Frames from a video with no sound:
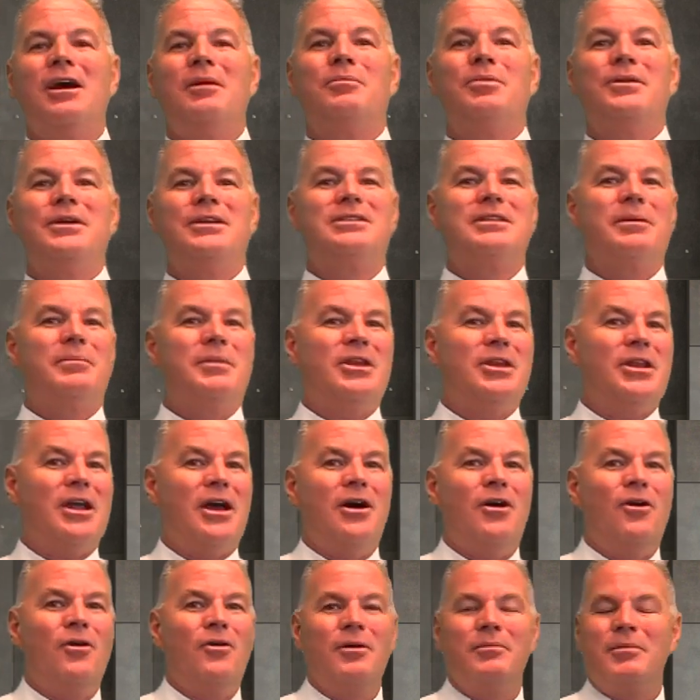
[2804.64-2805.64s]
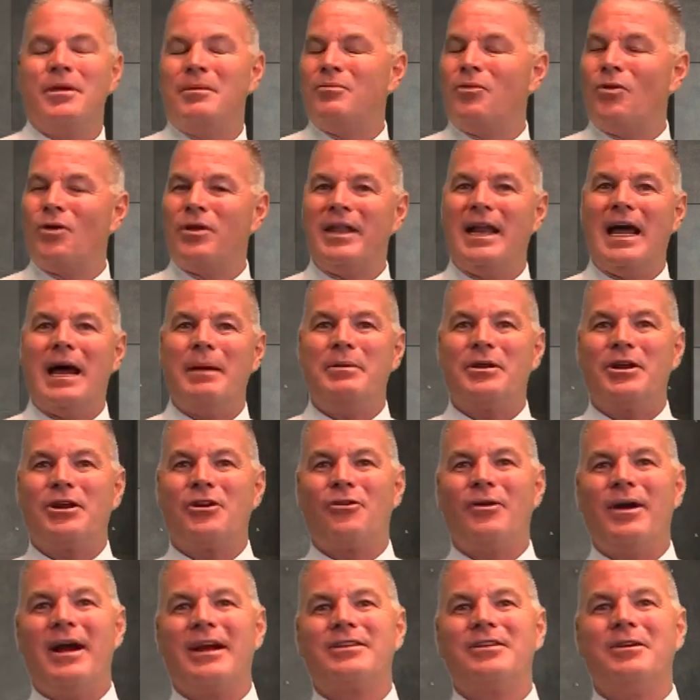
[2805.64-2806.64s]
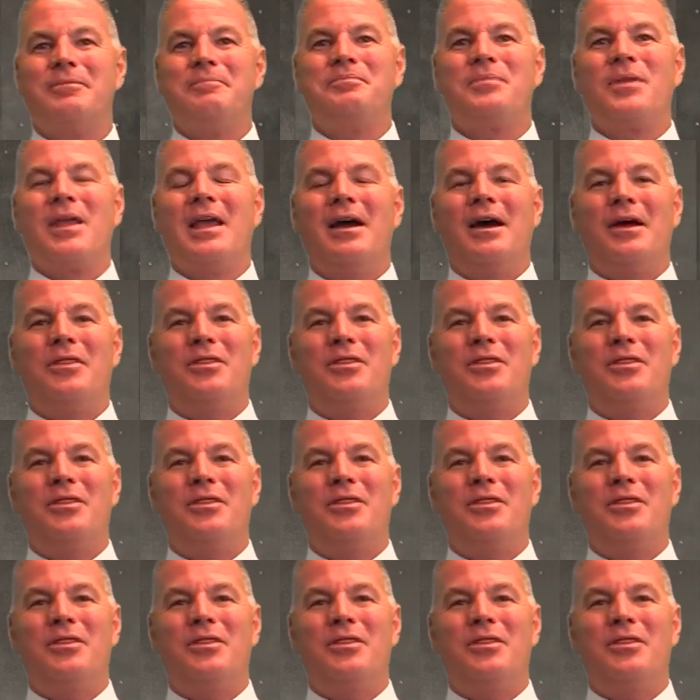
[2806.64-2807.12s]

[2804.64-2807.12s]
please let me know. Be more than happy to correct them.